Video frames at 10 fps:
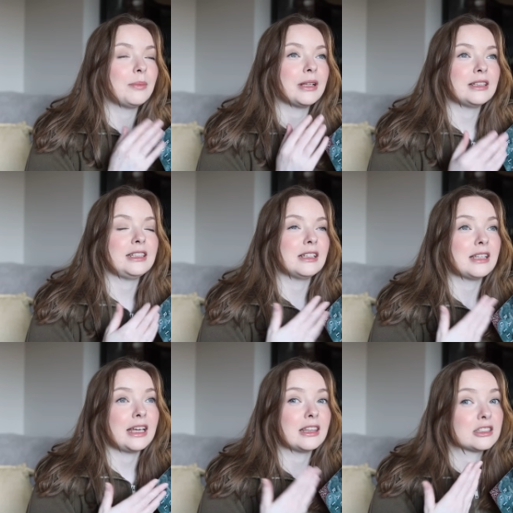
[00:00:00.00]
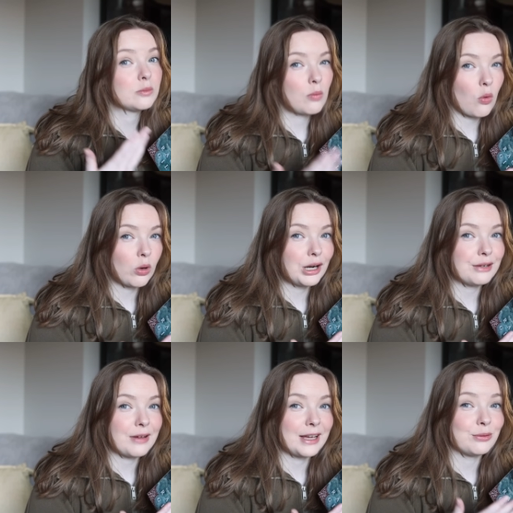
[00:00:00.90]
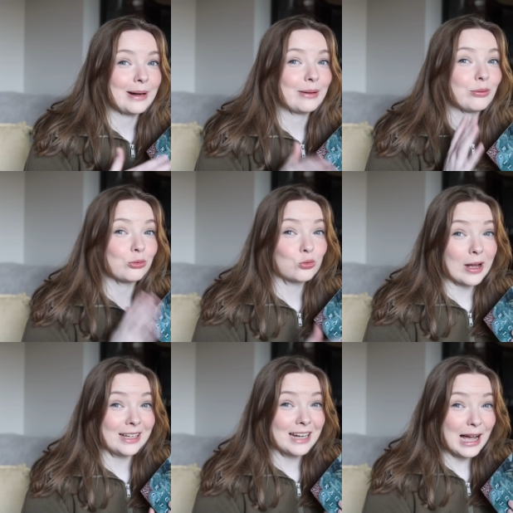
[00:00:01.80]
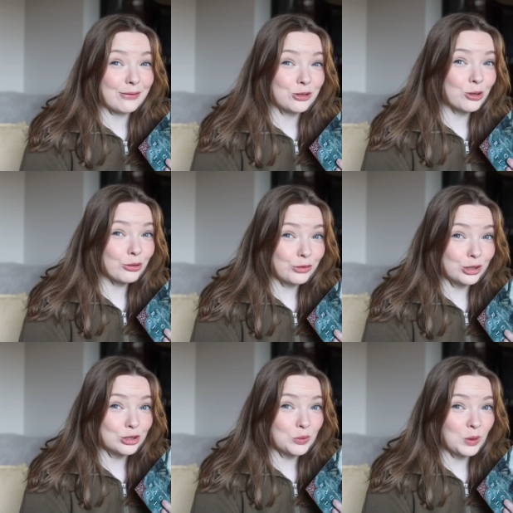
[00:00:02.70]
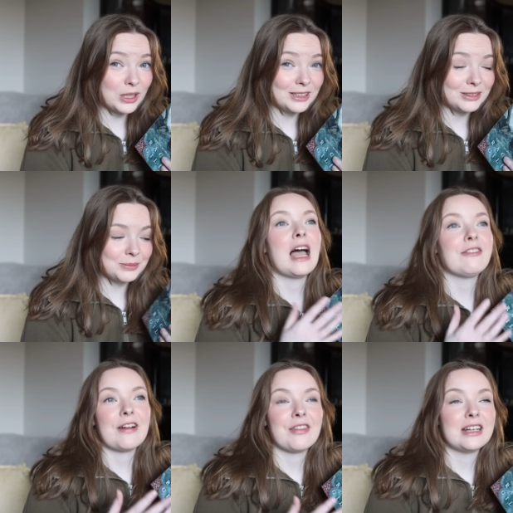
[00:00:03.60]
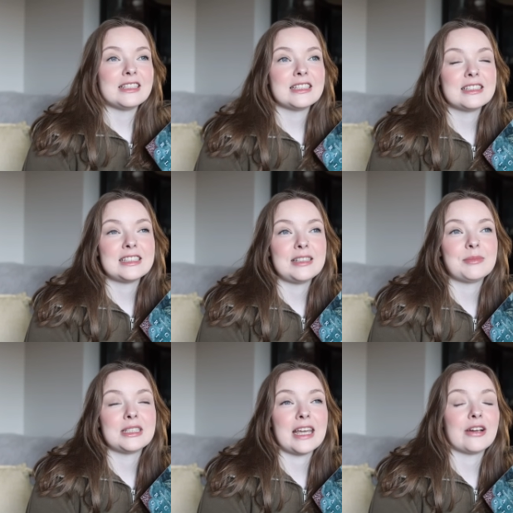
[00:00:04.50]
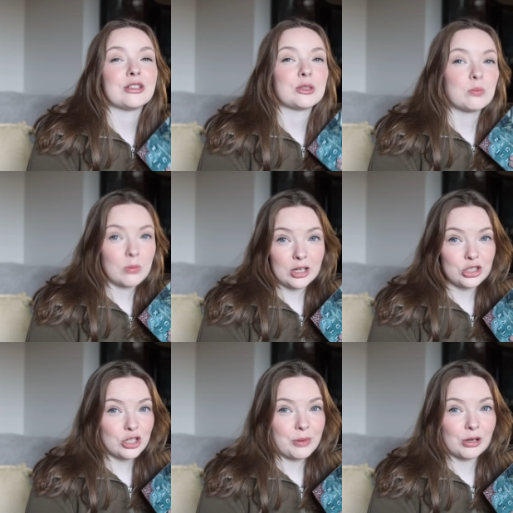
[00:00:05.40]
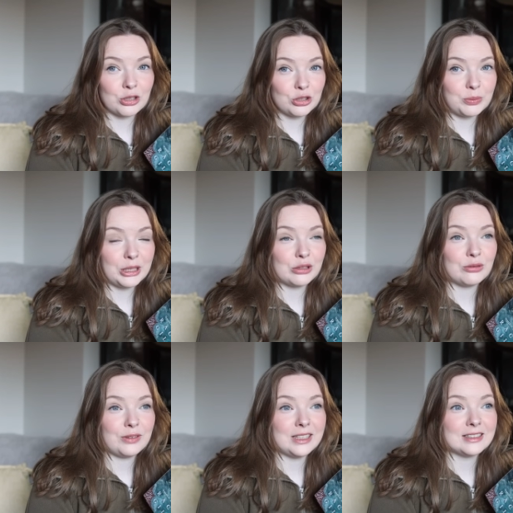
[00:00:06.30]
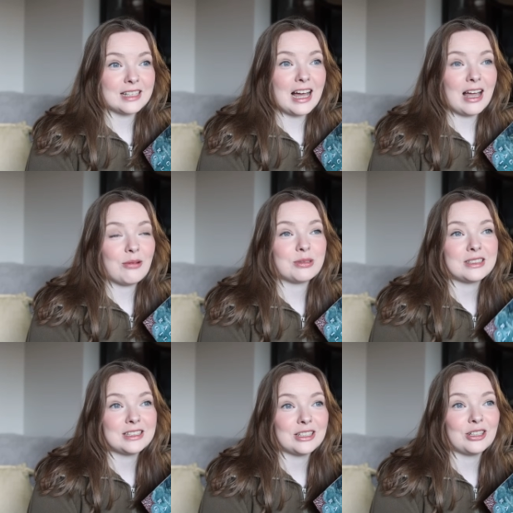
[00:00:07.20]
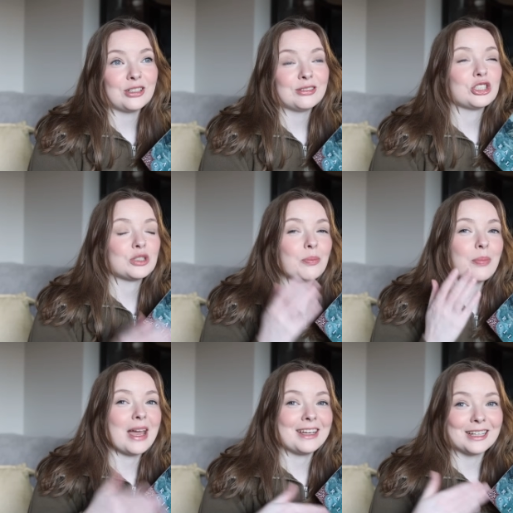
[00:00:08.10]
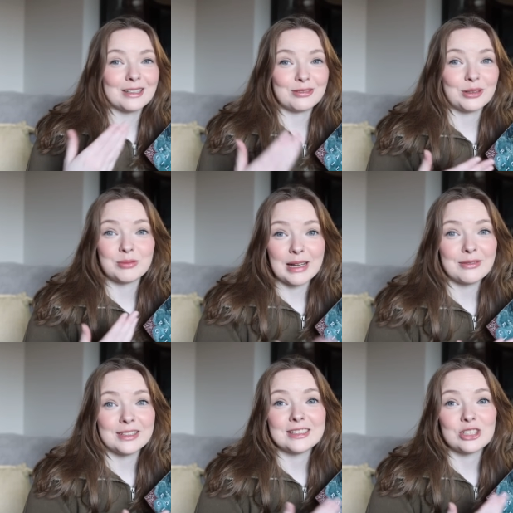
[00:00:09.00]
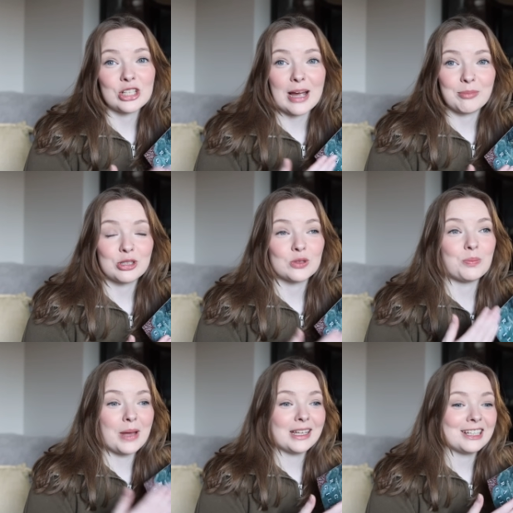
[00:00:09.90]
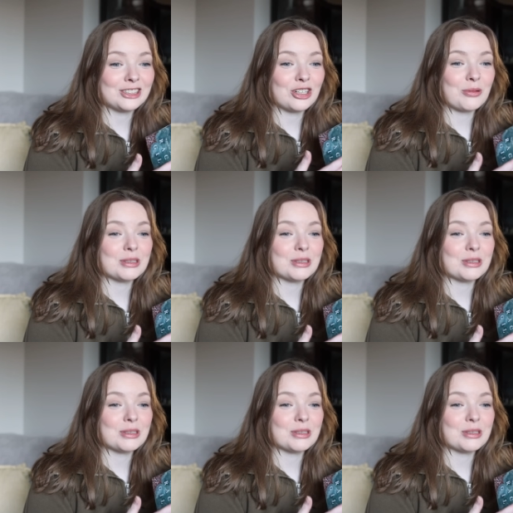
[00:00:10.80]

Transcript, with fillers: ability to like this more if I had read it right after the first one. I found that I didn't seem to care as much about our new POVs. I was still just begging for Ravyn's chapters, begging to know